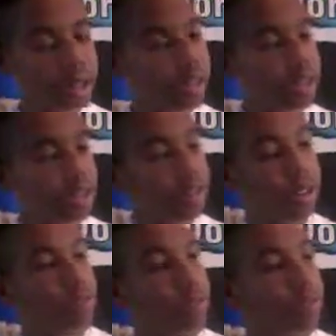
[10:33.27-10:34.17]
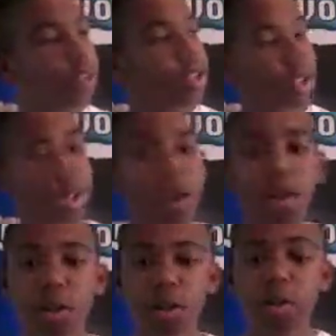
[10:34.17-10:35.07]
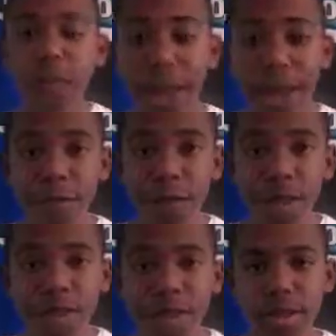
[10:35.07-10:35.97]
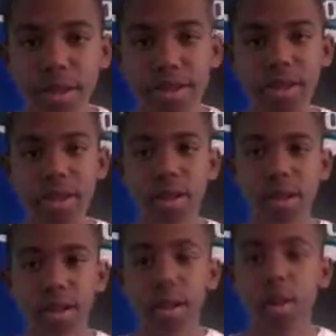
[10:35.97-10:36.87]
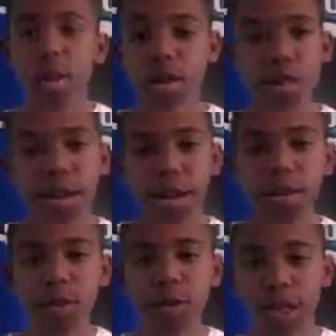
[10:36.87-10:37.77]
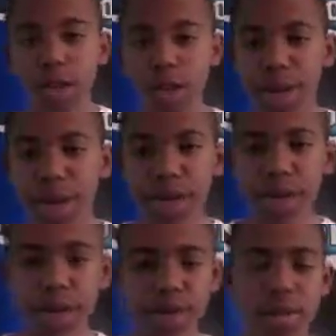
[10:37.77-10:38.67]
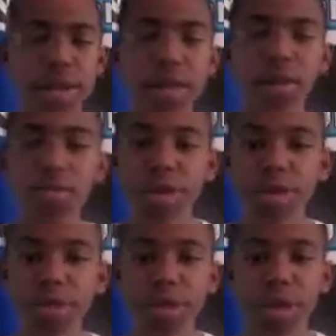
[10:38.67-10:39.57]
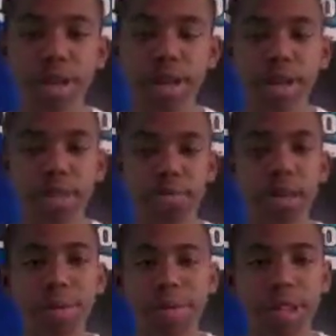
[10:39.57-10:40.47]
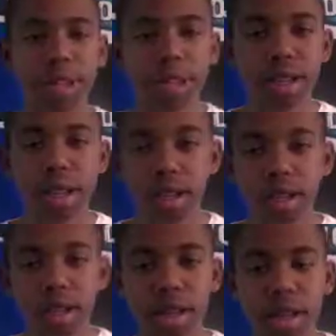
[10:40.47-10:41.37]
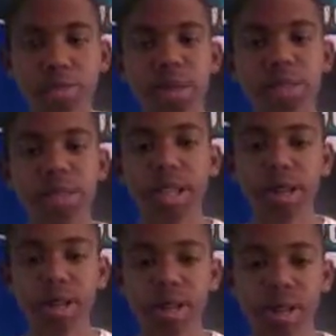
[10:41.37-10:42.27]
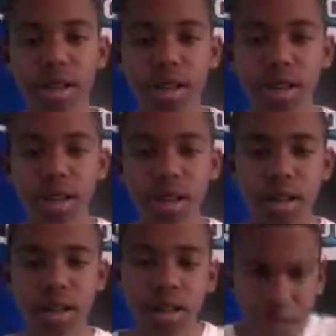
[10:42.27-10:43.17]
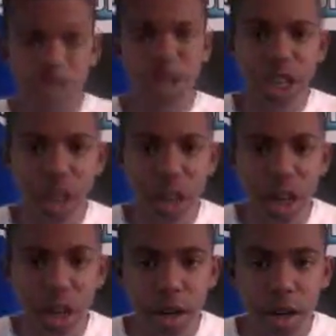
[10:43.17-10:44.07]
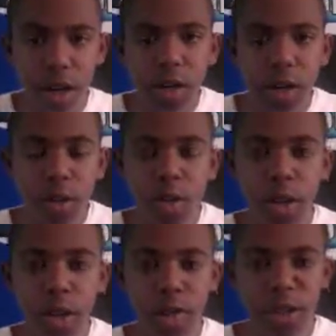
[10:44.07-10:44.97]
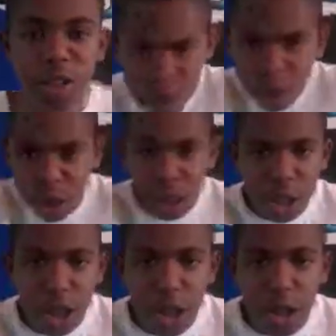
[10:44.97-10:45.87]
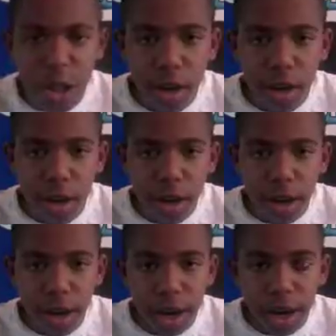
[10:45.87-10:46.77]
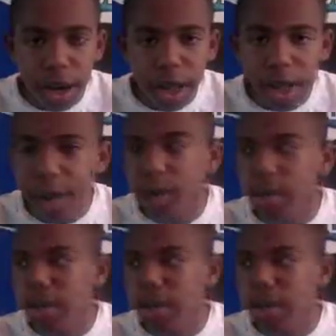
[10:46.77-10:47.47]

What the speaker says: So they're called chromatophores. They're called chromatophores in their body. That helps them do it. My mistake earlier. So they'll change the color. So the cuttlefish will change the color, and it'll